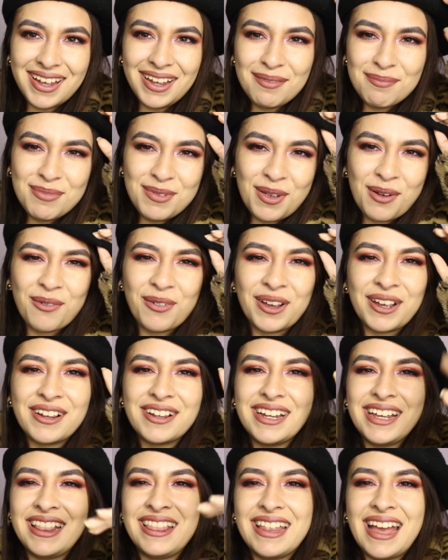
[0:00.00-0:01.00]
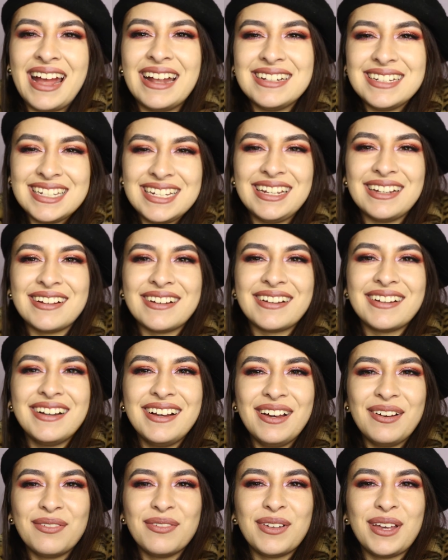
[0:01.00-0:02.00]
Like, I'm nowhere in that
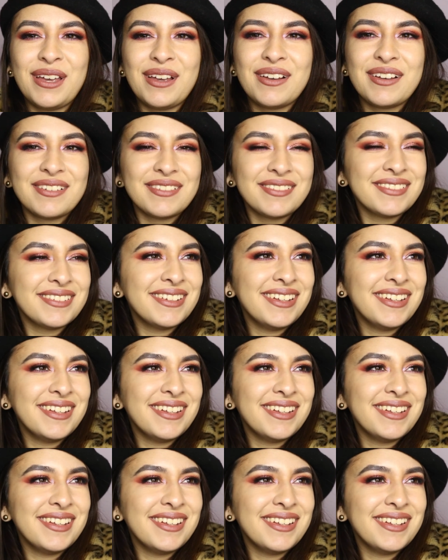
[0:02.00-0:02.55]
tier of like